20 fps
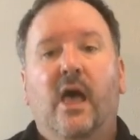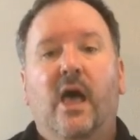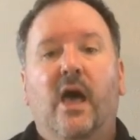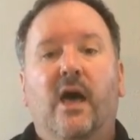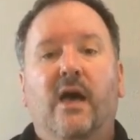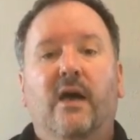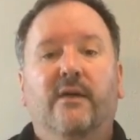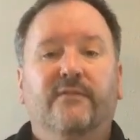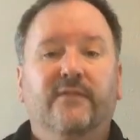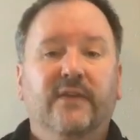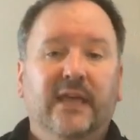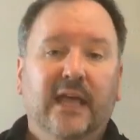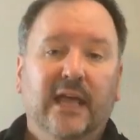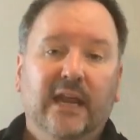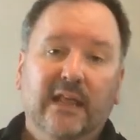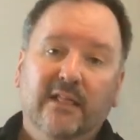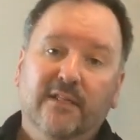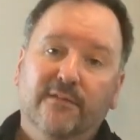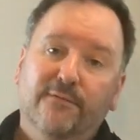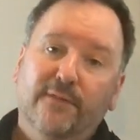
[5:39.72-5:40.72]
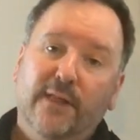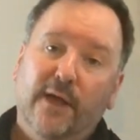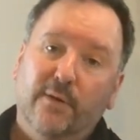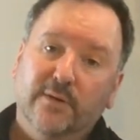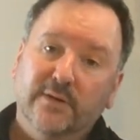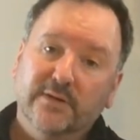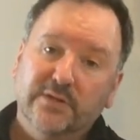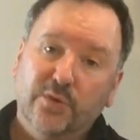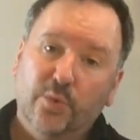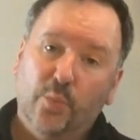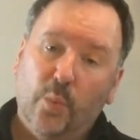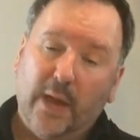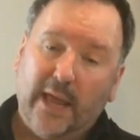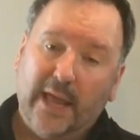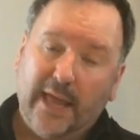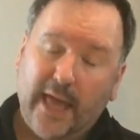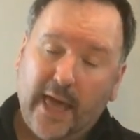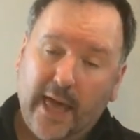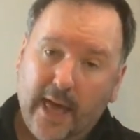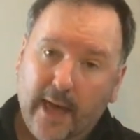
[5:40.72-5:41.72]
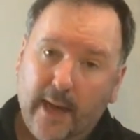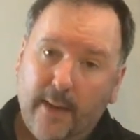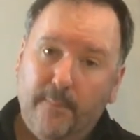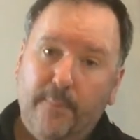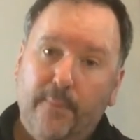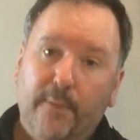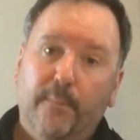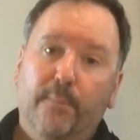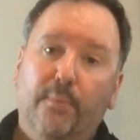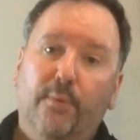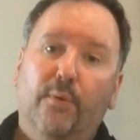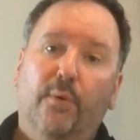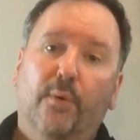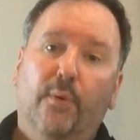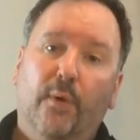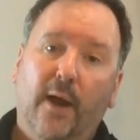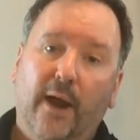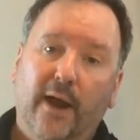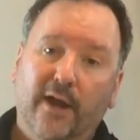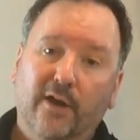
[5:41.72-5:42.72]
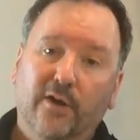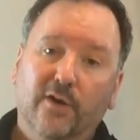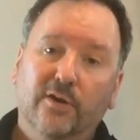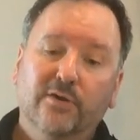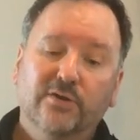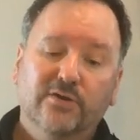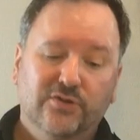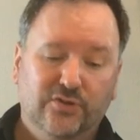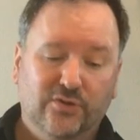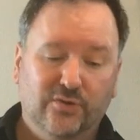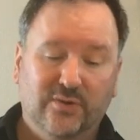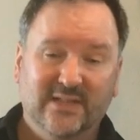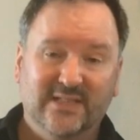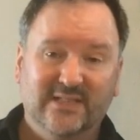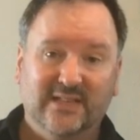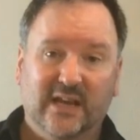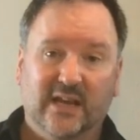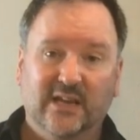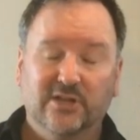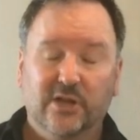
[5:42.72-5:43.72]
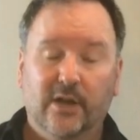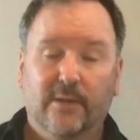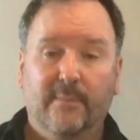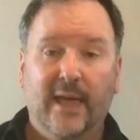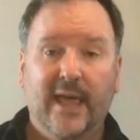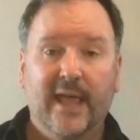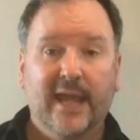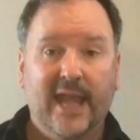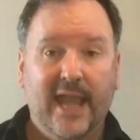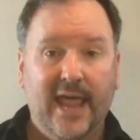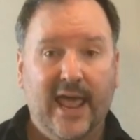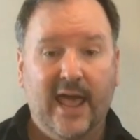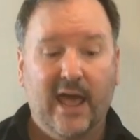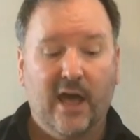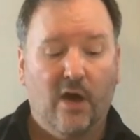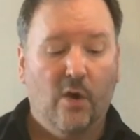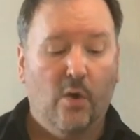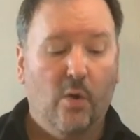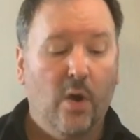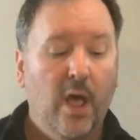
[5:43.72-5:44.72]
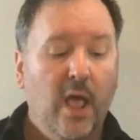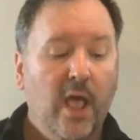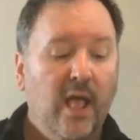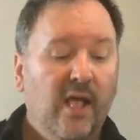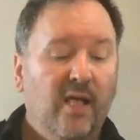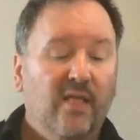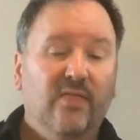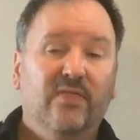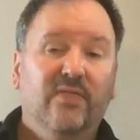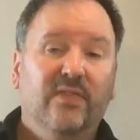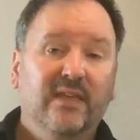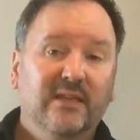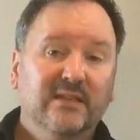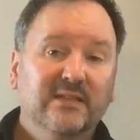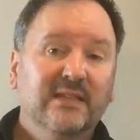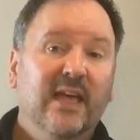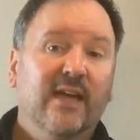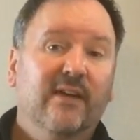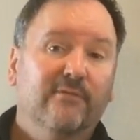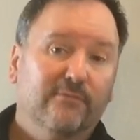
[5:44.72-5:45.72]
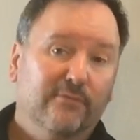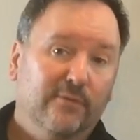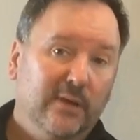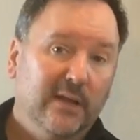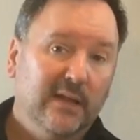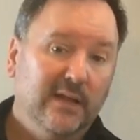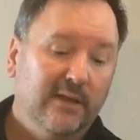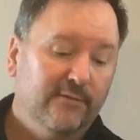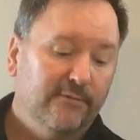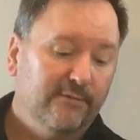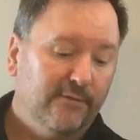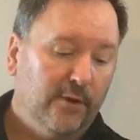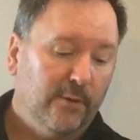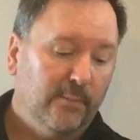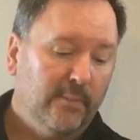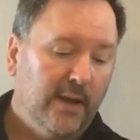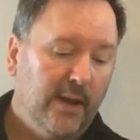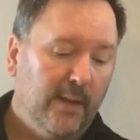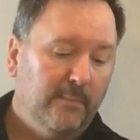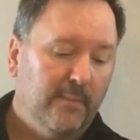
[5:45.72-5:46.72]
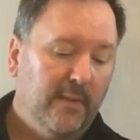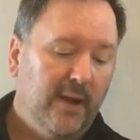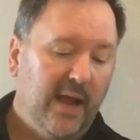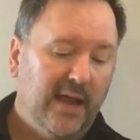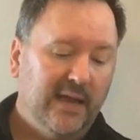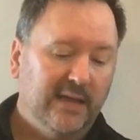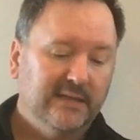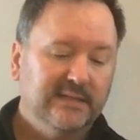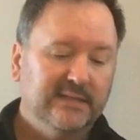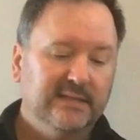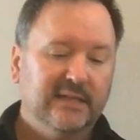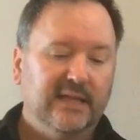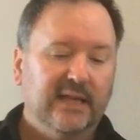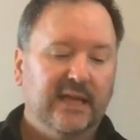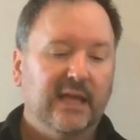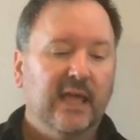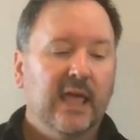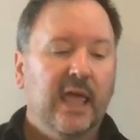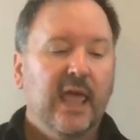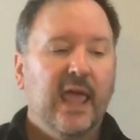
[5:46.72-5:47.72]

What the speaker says: of getting the flowers to wake up prior to the stage I'm at now, these have really firmed up nicely.